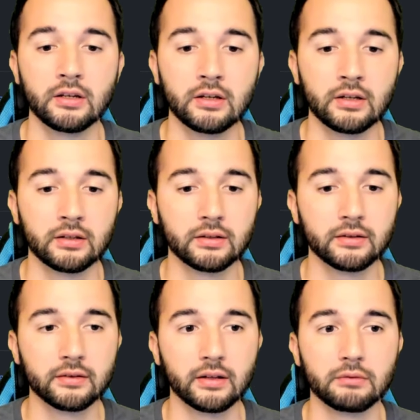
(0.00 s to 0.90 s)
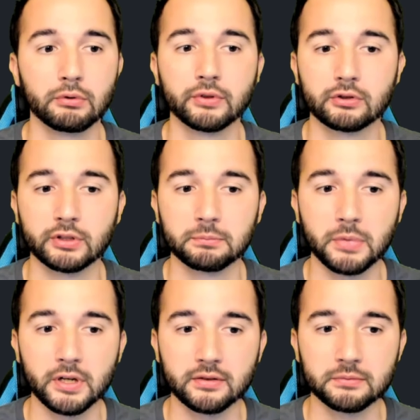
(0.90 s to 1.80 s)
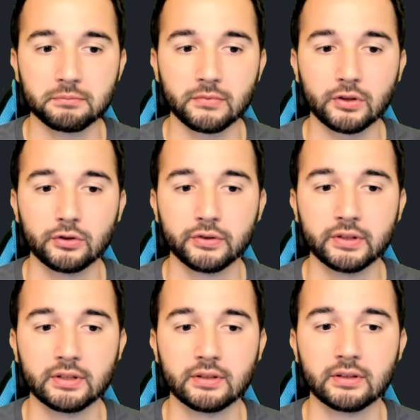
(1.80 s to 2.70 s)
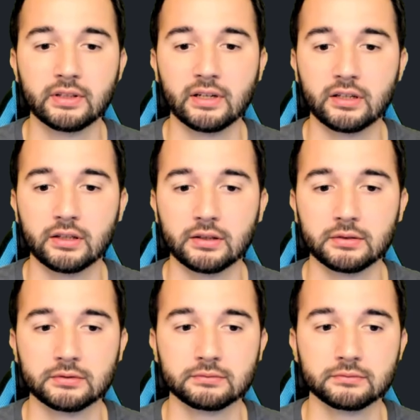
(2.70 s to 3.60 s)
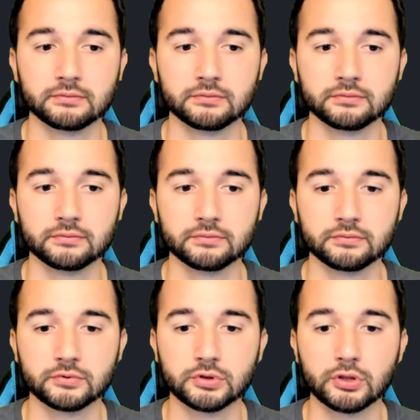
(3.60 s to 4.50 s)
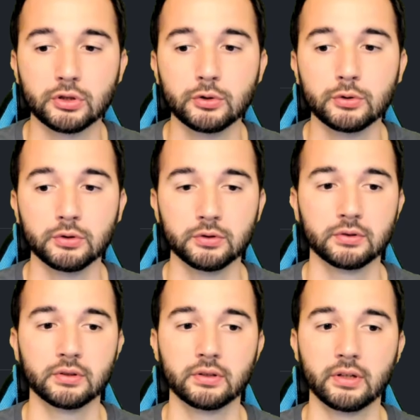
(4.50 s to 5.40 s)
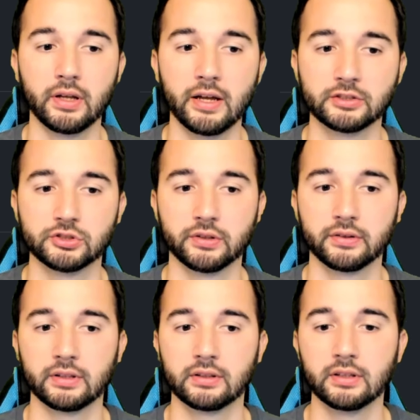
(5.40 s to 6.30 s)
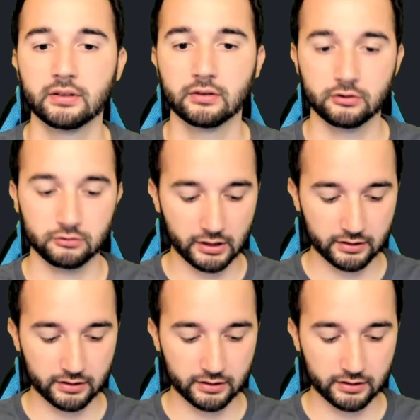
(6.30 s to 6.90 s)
this, and with the green button, you see that there are 2 actions that didn't run